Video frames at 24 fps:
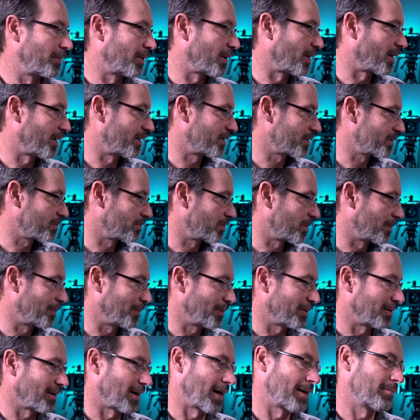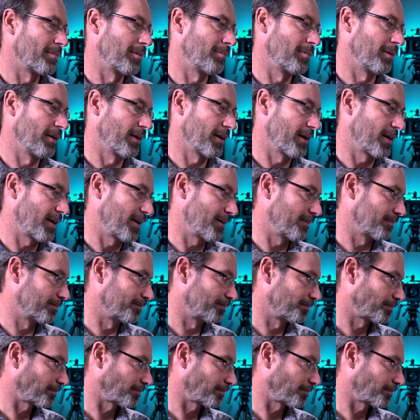parts were probably